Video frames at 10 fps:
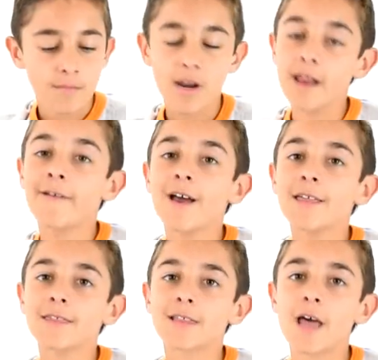But
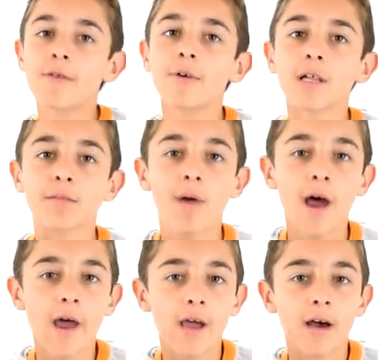anyways, that was
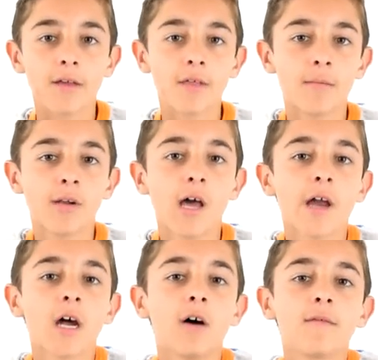my the
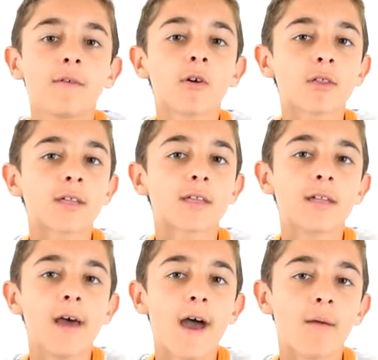Milano versus
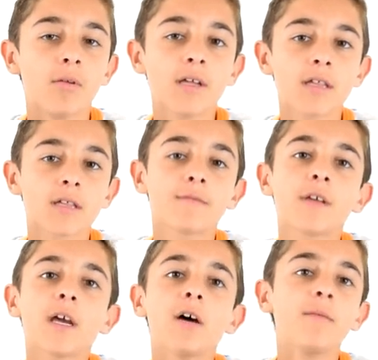the Abilisk
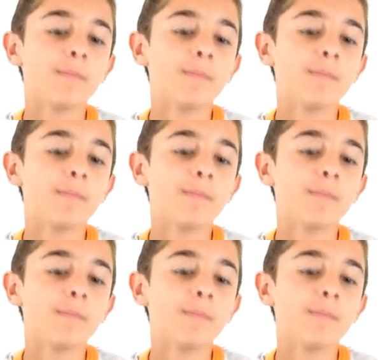video.